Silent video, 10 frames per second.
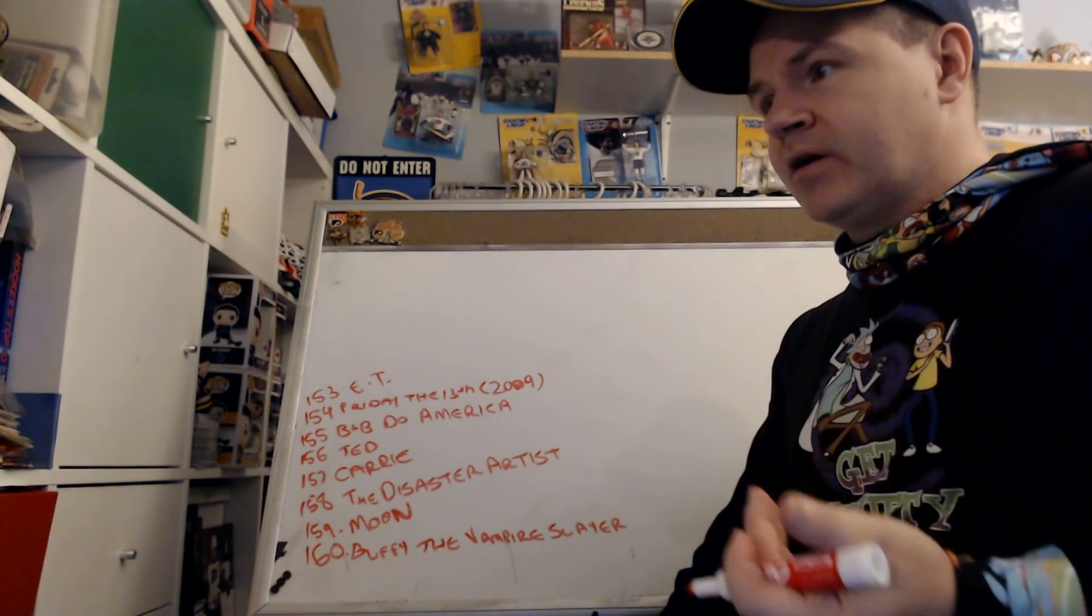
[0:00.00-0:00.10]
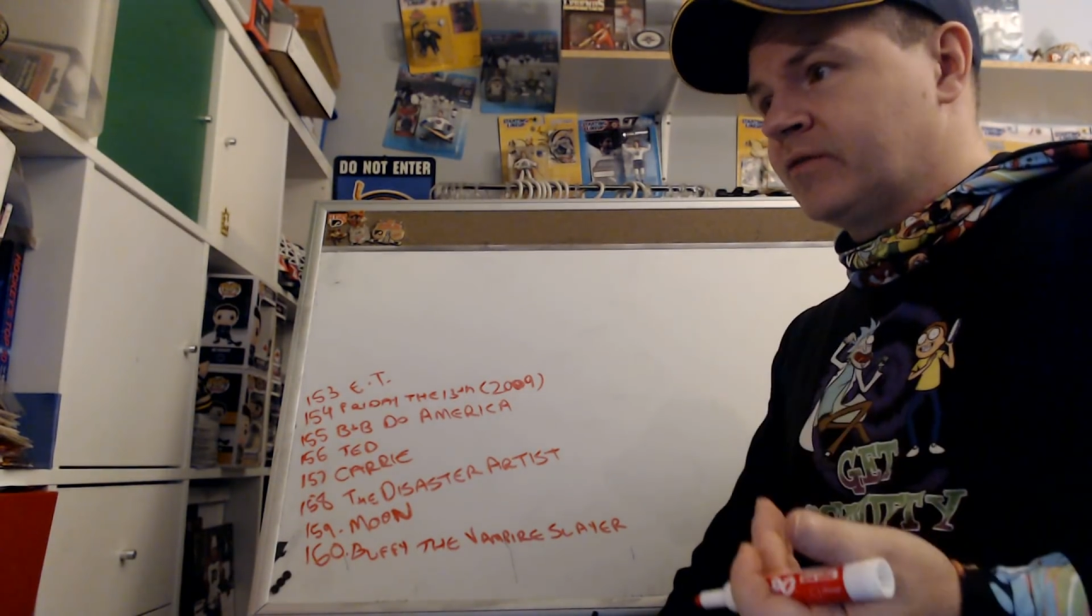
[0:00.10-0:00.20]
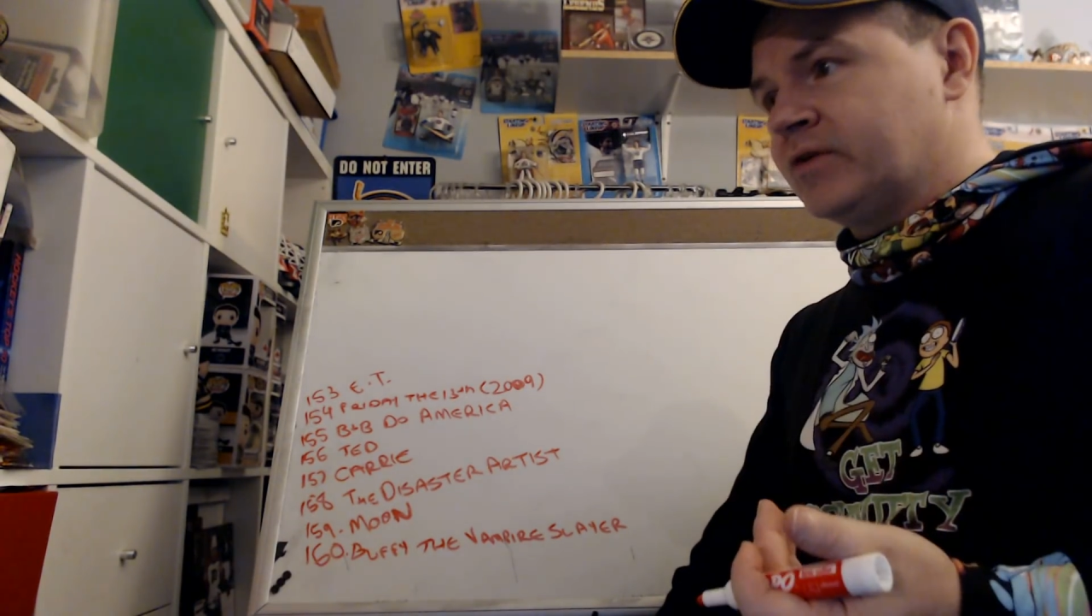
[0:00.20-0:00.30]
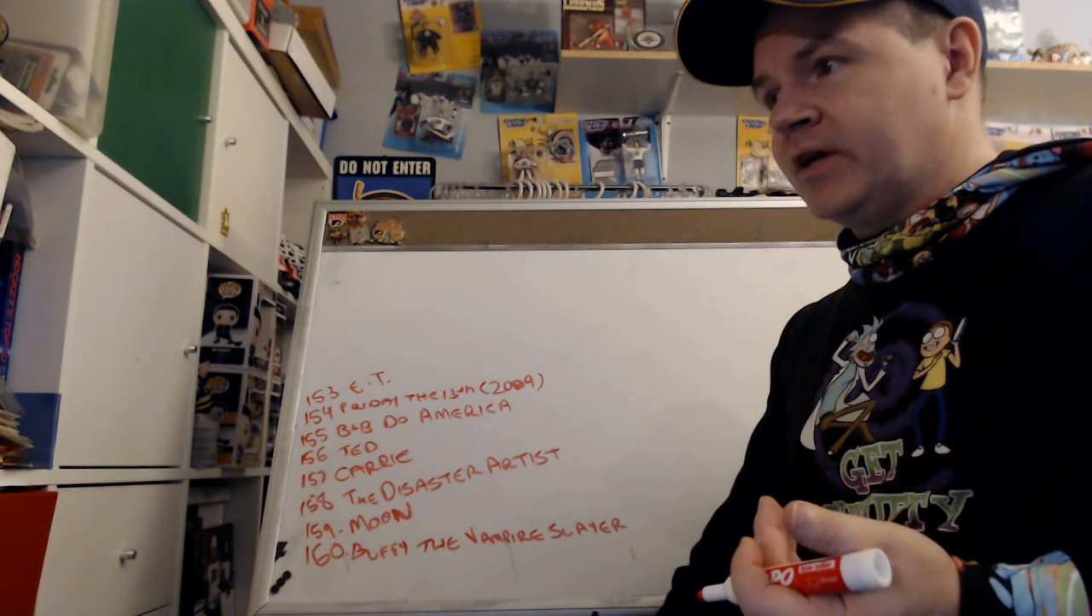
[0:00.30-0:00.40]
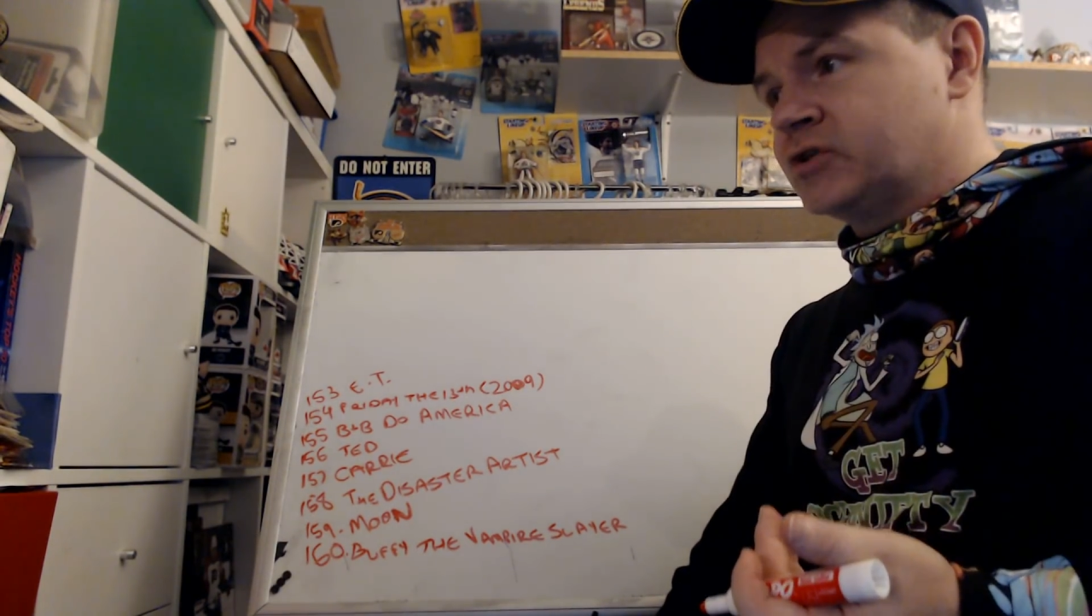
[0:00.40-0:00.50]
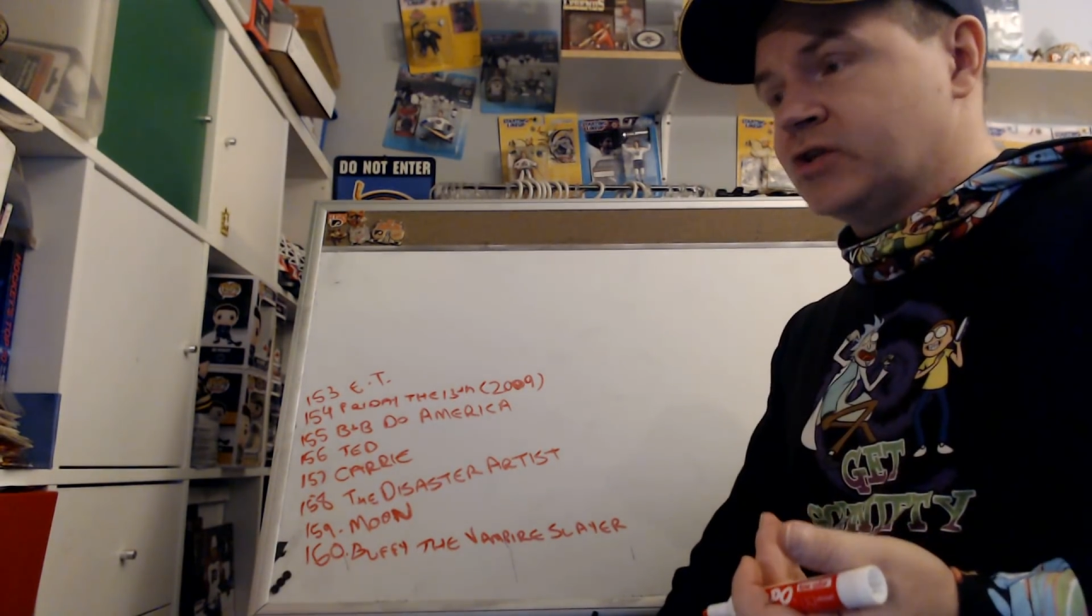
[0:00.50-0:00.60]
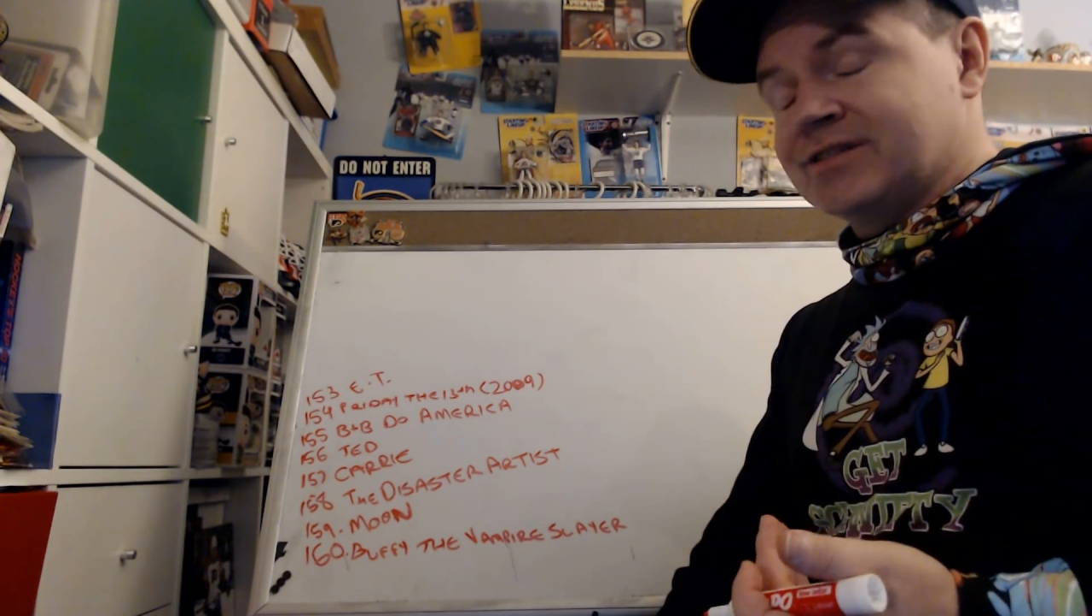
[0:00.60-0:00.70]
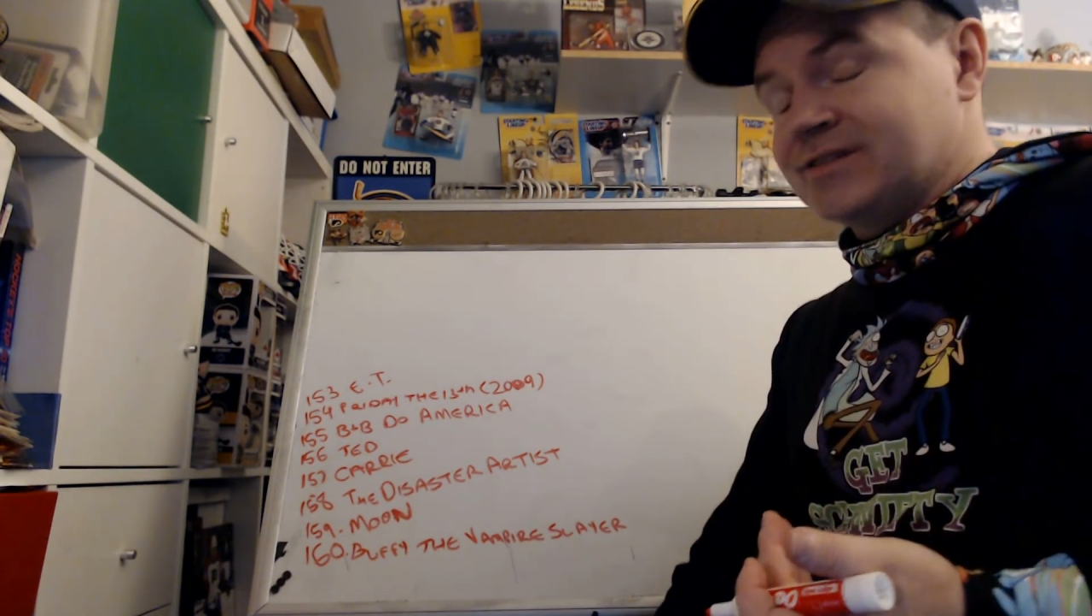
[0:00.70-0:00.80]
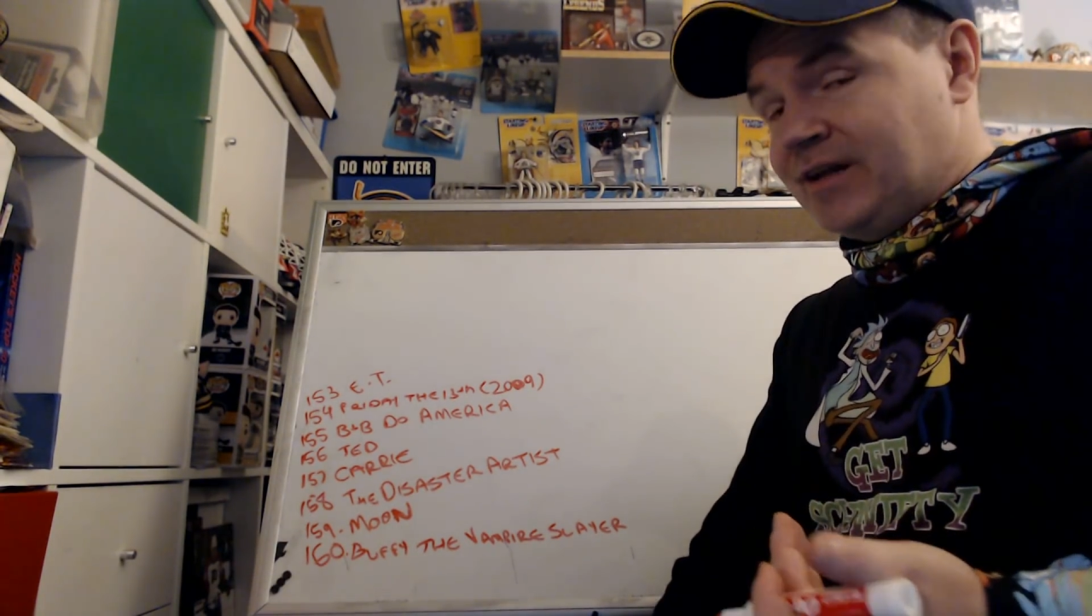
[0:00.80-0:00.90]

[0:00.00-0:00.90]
on VHS and I